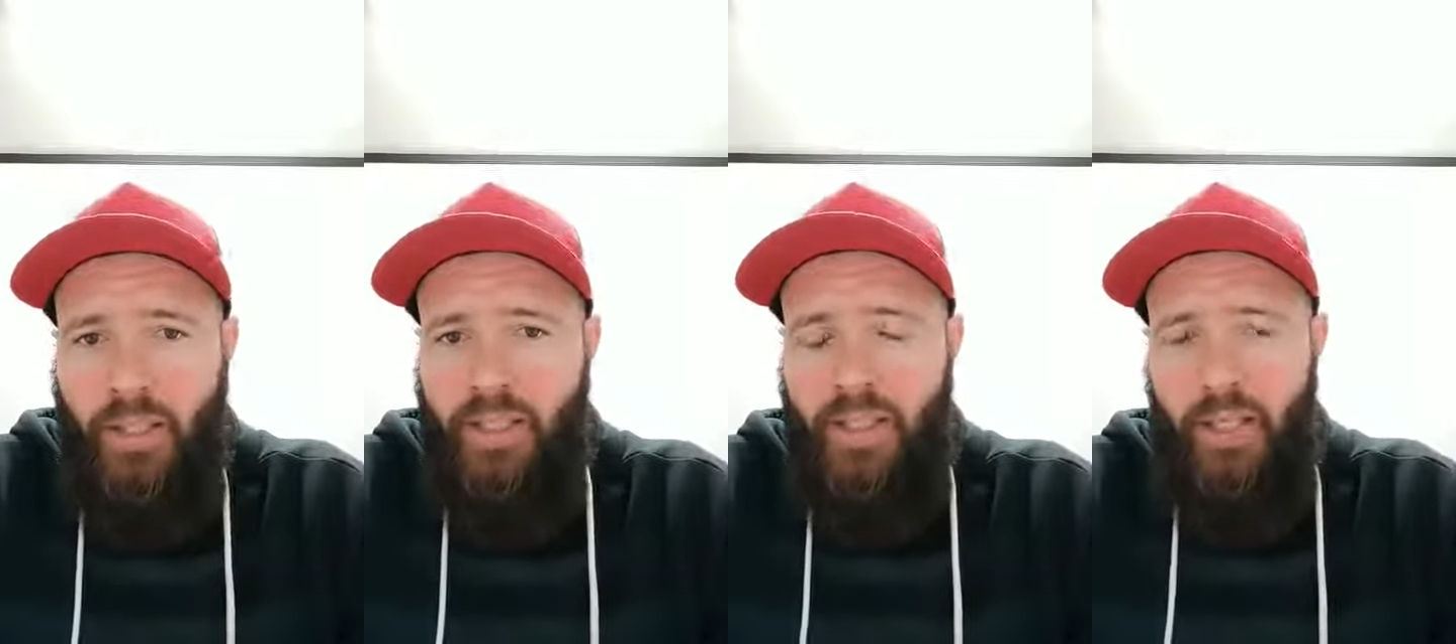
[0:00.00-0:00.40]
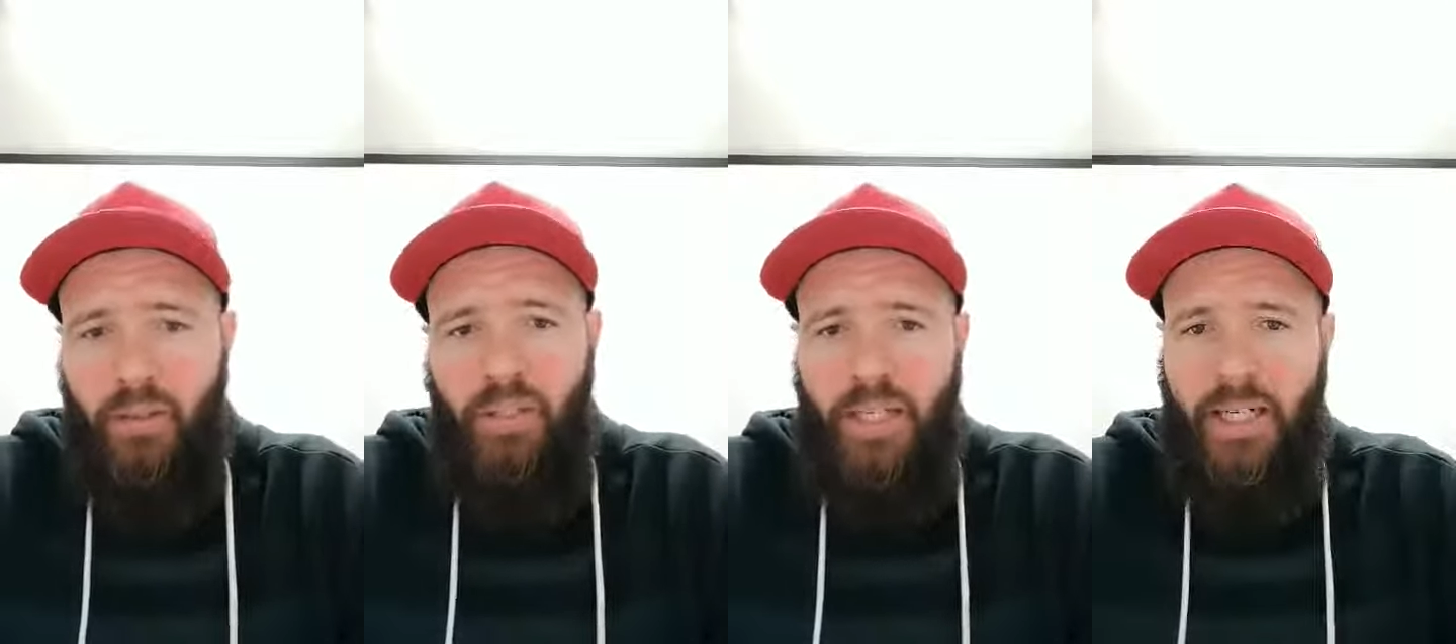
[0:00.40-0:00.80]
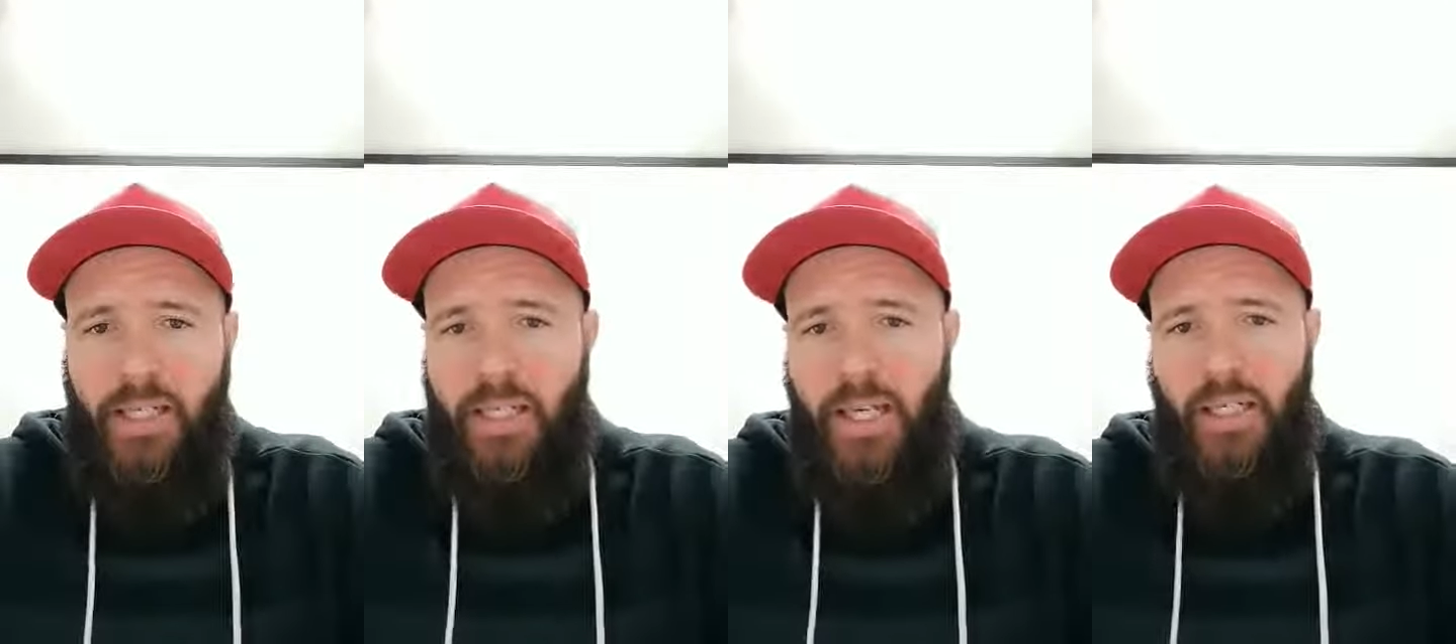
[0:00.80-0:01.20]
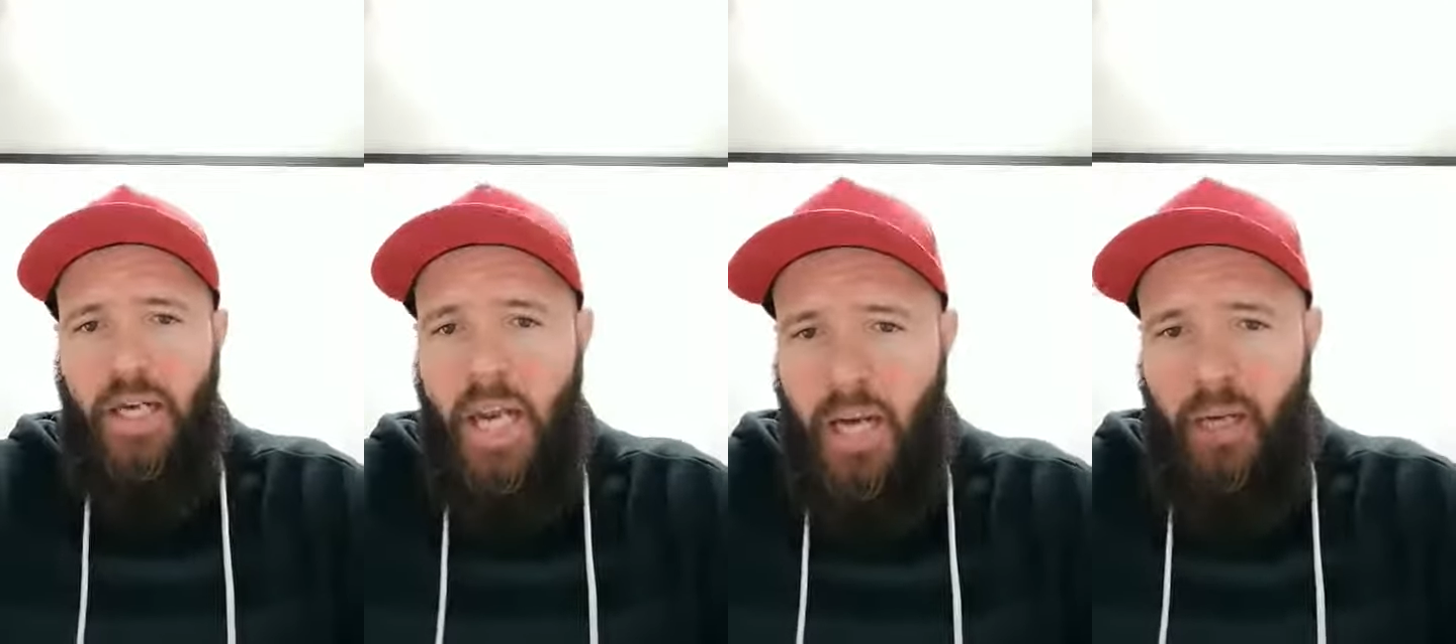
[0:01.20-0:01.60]
That's how I was letting that
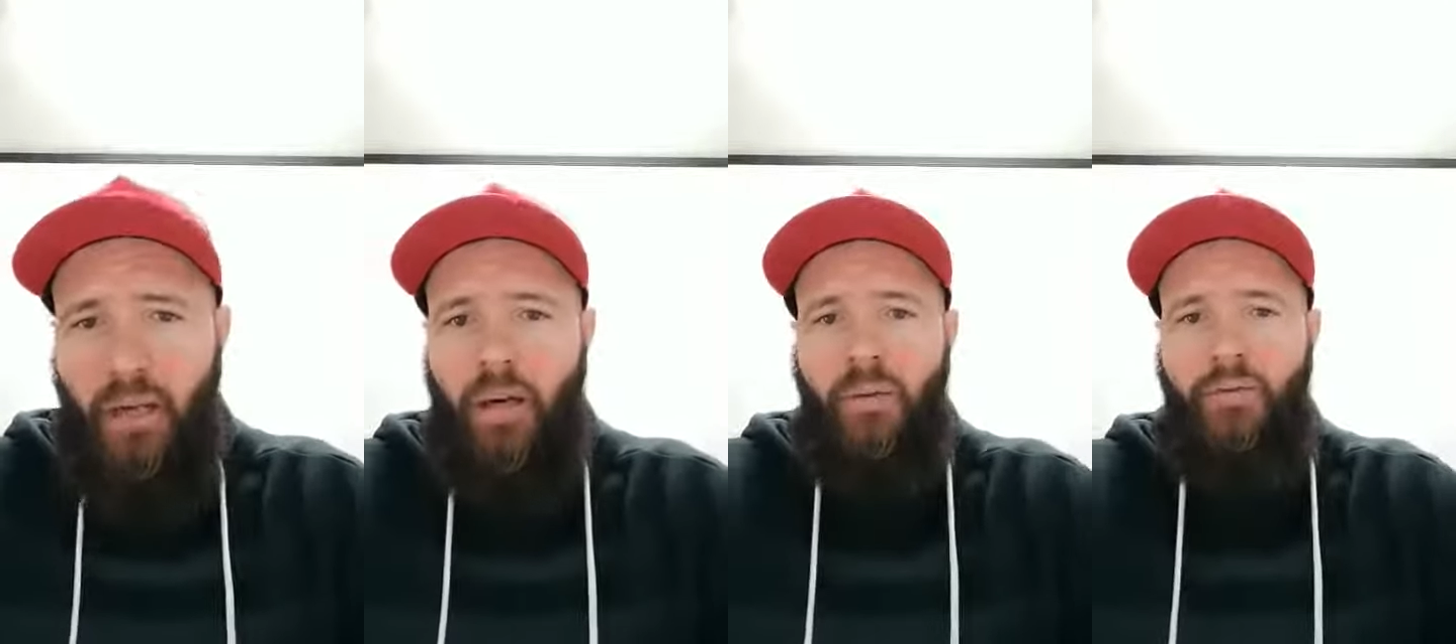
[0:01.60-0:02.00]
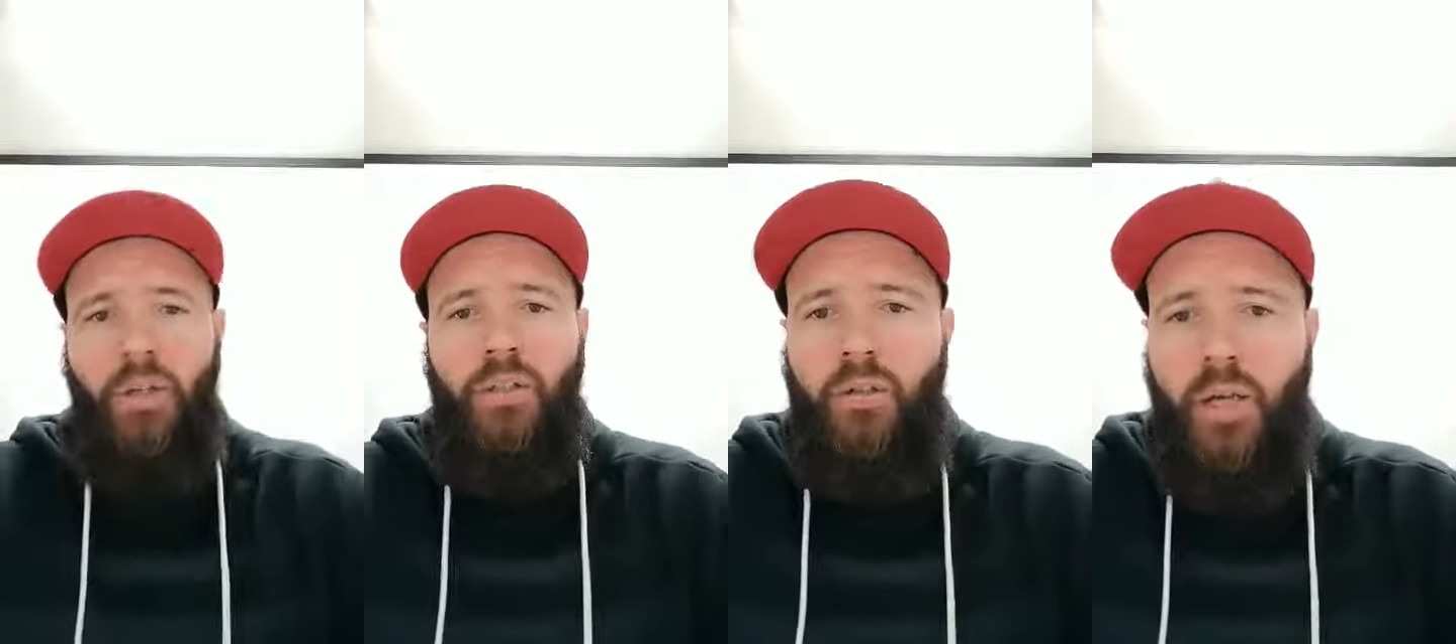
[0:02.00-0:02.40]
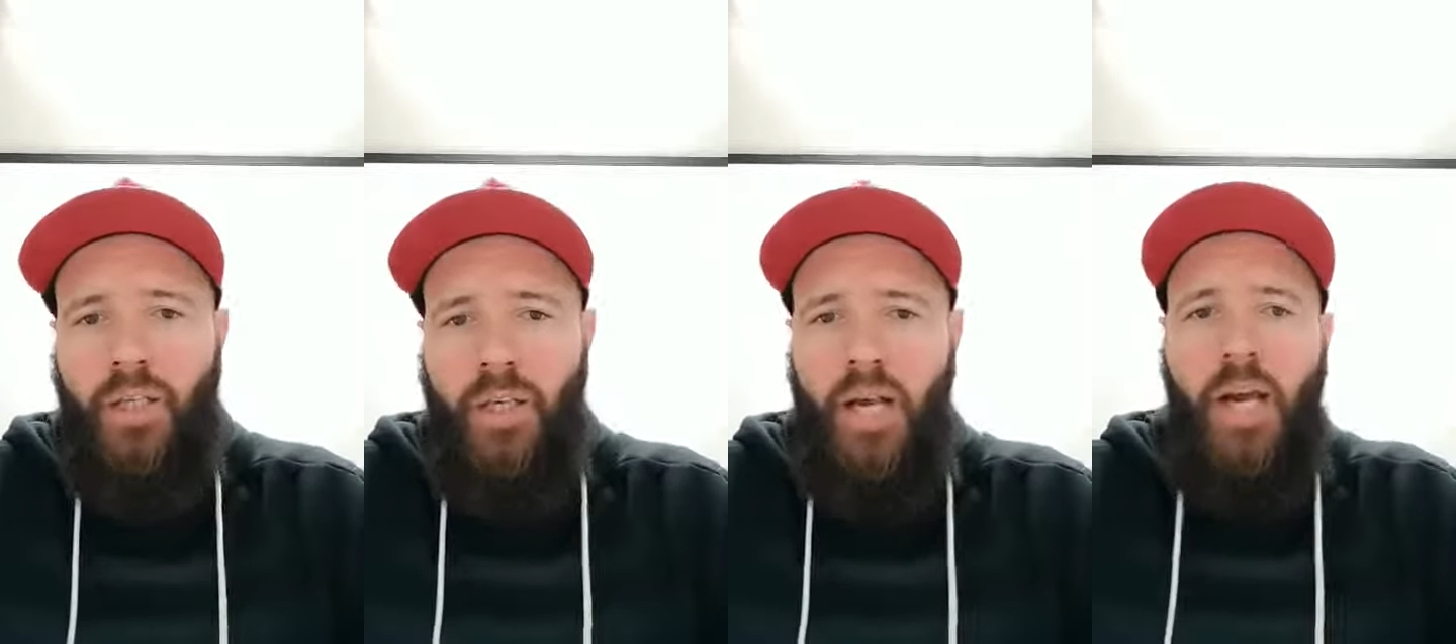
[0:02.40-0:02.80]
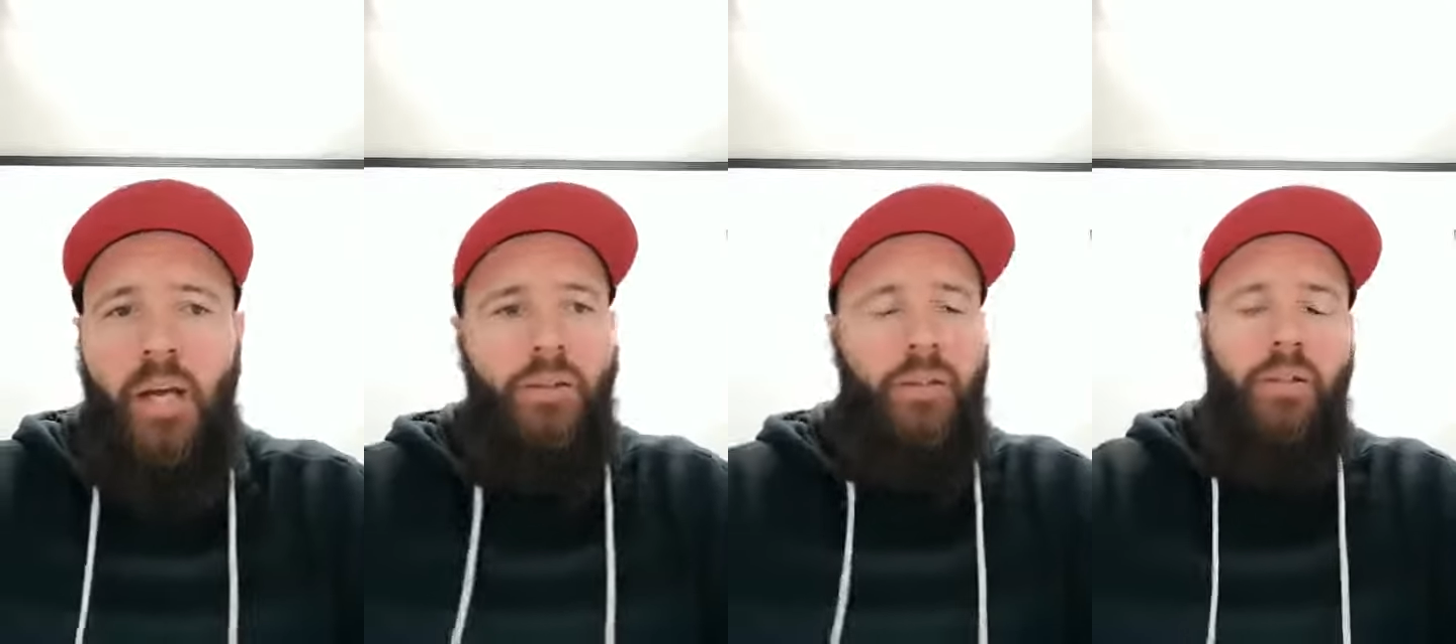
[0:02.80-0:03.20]
anger and frustration out.